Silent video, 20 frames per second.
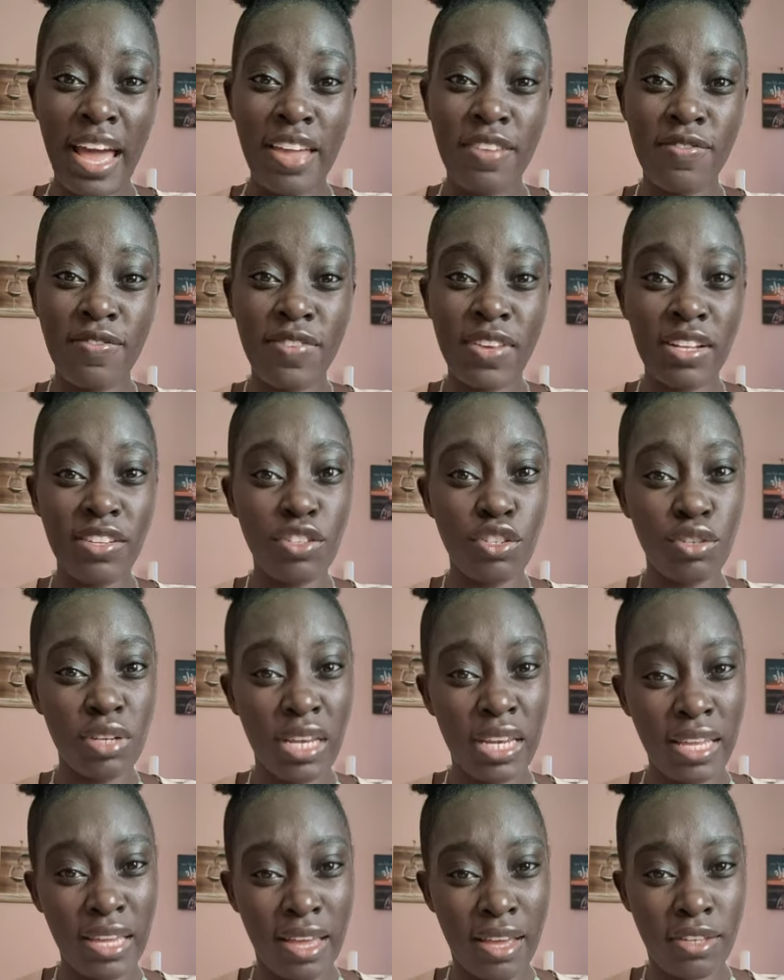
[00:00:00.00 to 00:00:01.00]
I felt
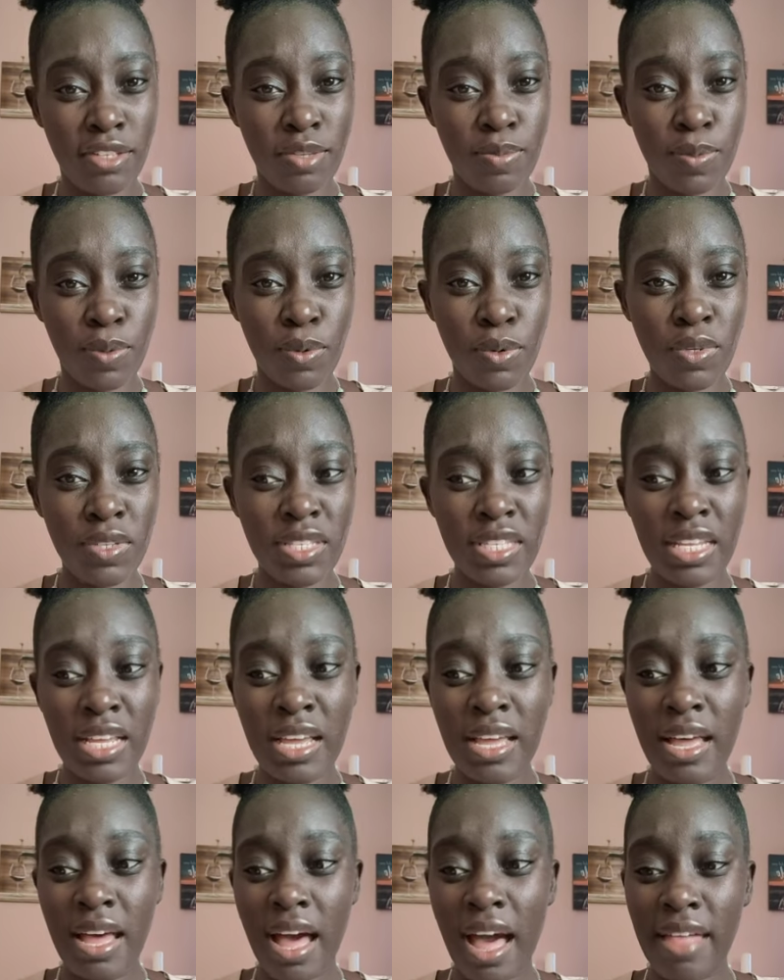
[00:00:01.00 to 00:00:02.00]
really exposed.
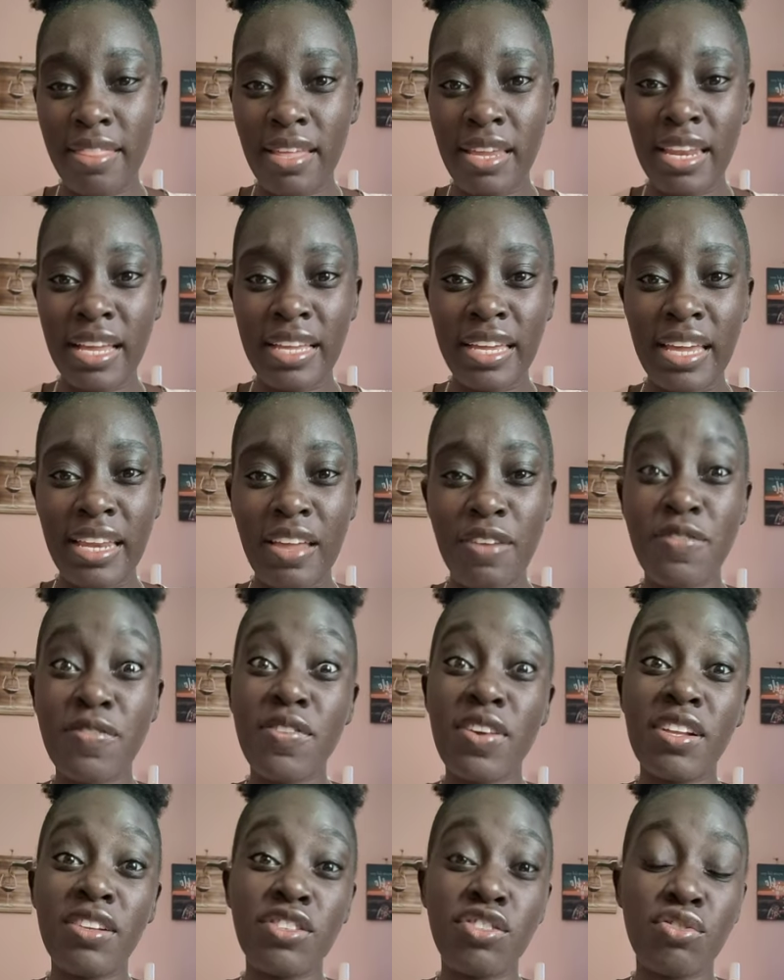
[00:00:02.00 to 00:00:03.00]
And then again, I
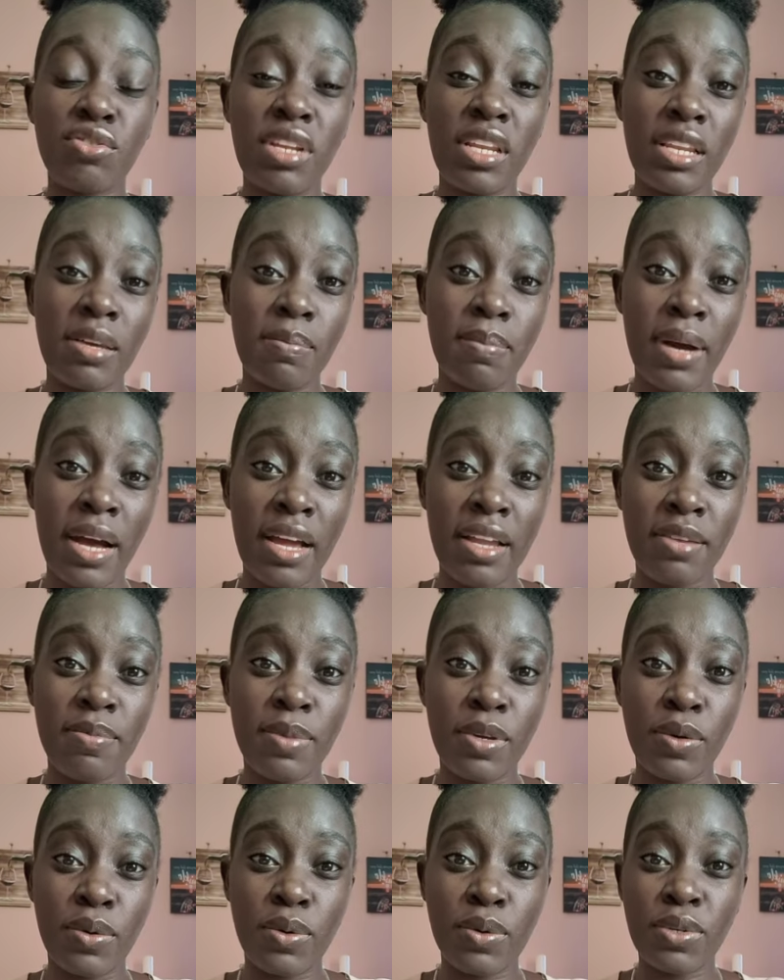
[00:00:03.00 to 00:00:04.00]
felt really bad
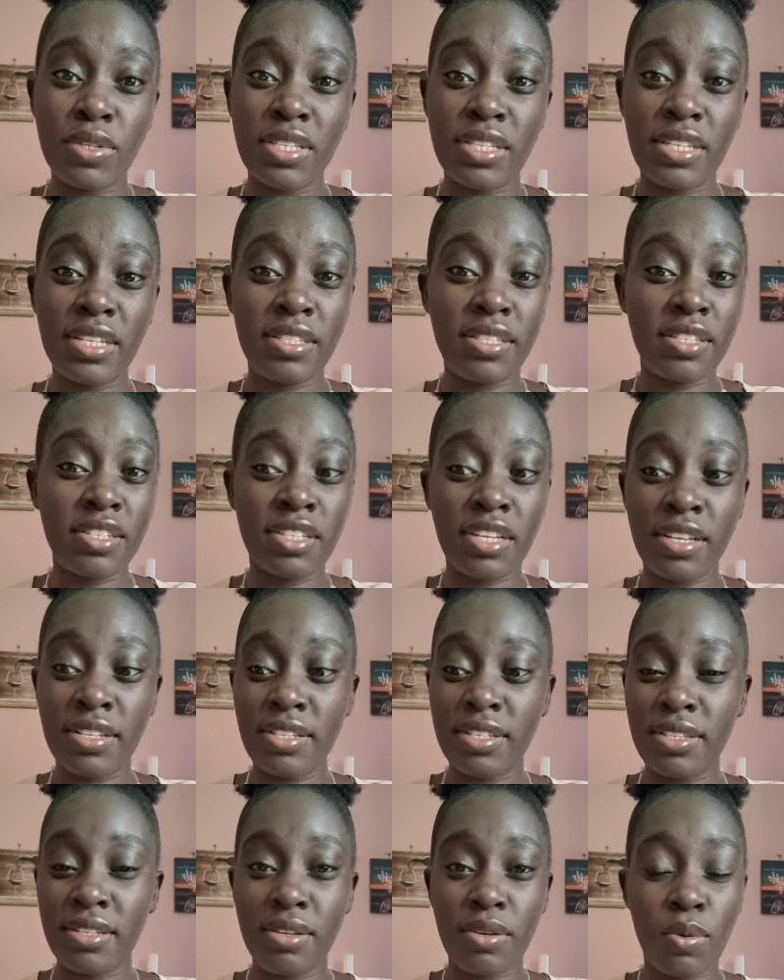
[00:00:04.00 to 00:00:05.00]
because it's
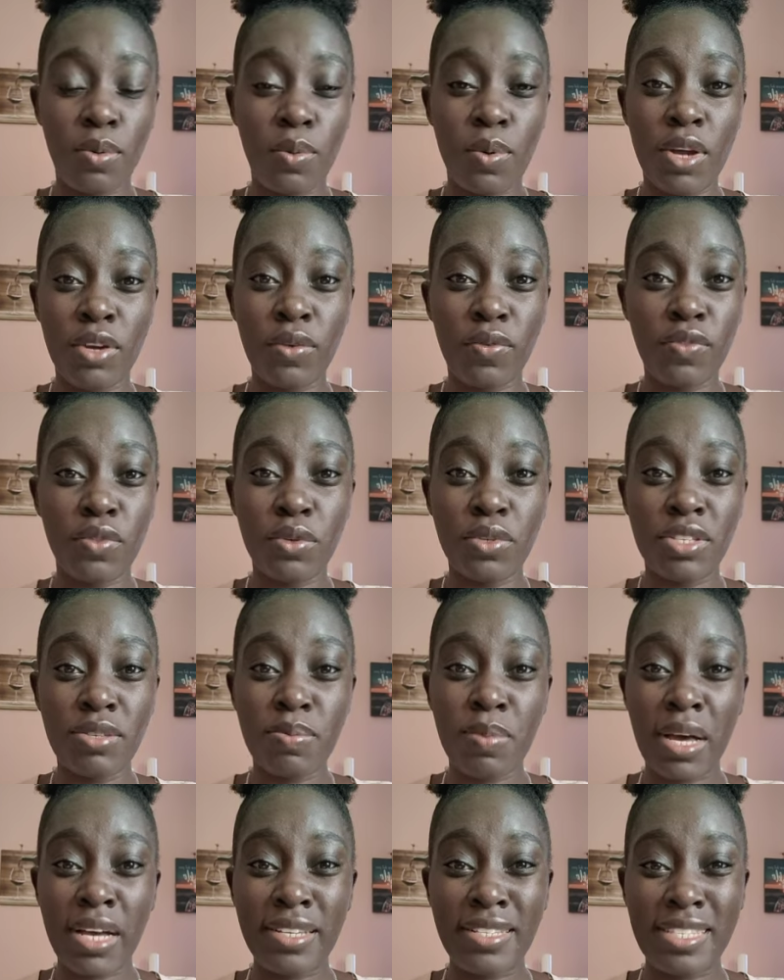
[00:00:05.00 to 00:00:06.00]
just one of those
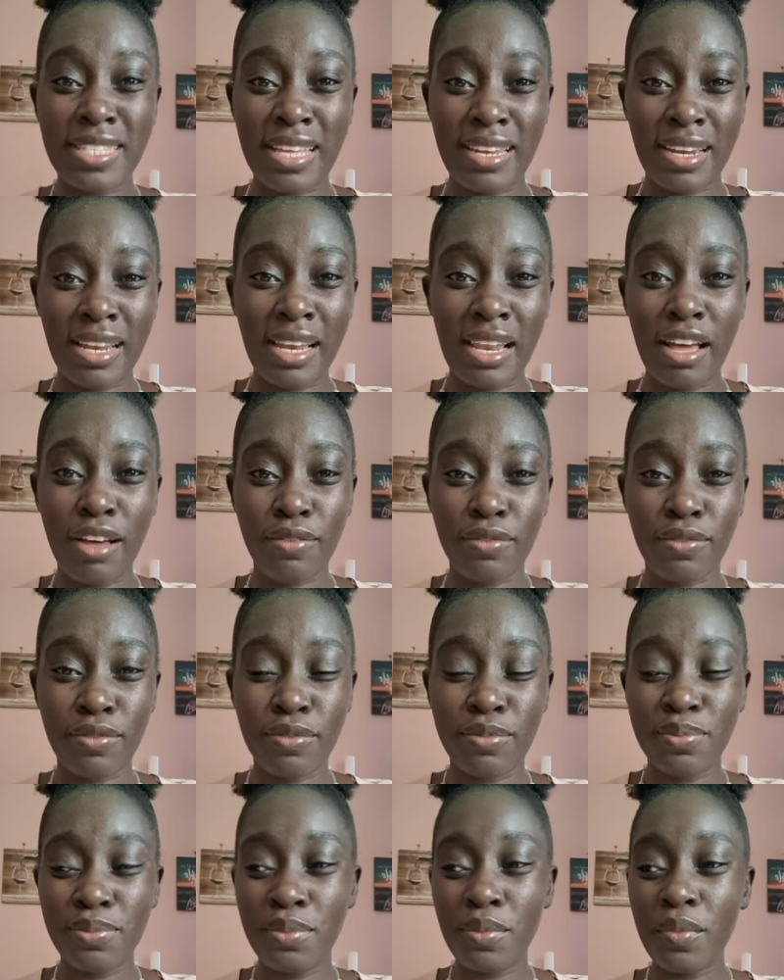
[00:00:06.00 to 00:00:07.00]
mugs that I love.